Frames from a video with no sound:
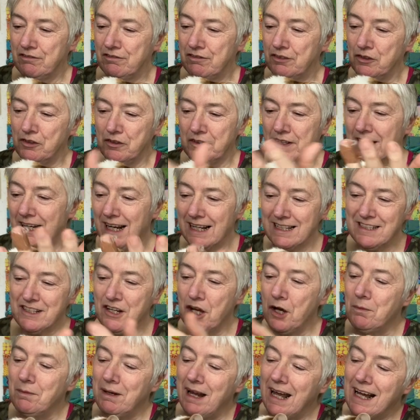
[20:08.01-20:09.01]
for The Last
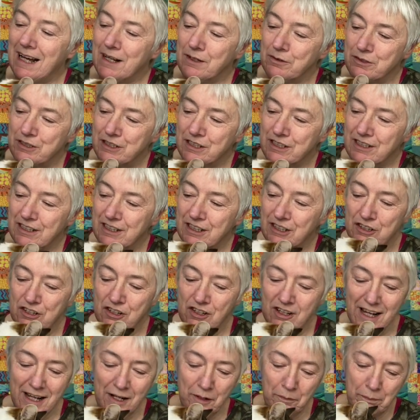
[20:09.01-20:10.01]
Homely House. You're
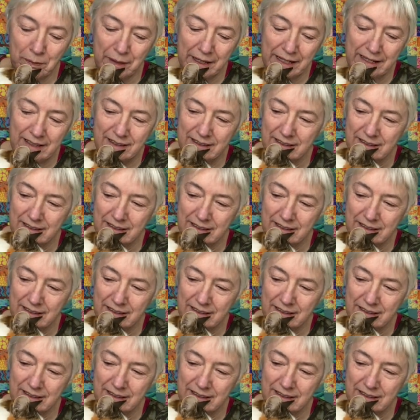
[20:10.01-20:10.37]
not helping.